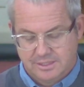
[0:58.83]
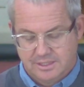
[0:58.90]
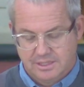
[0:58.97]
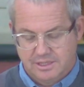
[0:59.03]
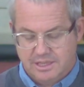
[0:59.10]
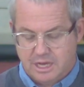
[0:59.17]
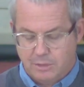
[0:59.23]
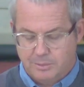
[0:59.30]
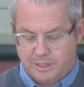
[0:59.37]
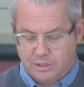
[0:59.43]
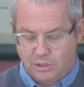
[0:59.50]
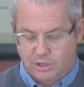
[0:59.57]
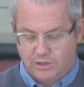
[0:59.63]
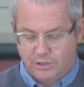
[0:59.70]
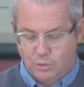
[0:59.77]
They'll be
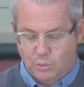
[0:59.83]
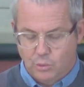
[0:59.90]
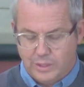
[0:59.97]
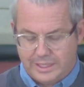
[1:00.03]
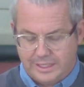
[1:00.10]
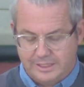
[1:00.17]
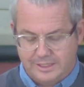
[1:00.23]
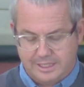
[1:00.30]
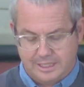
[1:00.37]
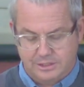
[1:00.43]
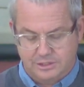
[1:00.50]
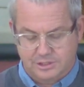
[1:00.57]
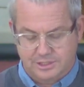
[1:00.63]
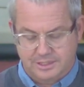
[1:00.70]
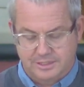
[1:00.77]
called a wicked
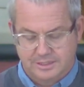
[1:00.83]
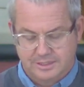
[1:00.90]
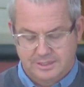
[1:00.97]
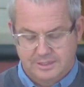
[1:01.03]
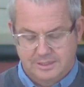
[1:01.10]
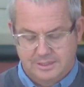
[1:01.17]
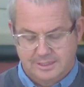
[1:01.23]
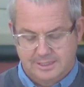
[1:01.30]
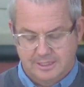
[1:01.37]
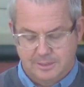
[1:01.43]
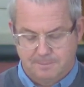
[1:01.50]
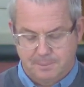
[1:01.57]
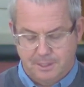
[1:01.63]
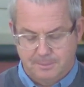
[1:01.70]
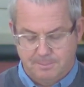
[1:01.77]
country, and
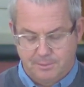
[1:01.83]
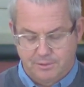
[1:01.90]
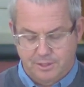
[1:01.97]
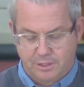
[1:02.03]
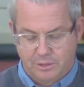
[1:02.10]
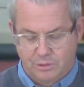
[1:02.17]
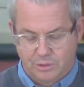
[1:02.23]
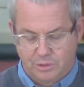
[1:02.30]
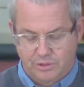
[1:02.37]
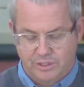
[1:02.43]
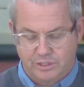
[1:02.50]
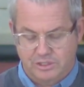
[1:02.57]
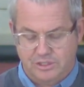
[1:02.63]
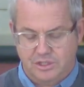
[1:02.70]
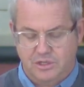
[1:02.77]
the people the Lord
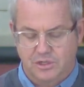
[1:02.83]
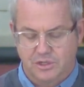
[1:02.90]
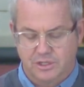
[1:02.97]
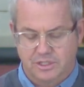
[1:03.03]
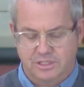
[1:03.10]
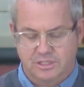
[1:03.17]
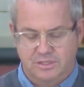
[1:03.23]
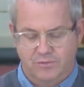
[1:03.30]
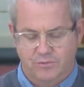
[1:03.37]
has cursed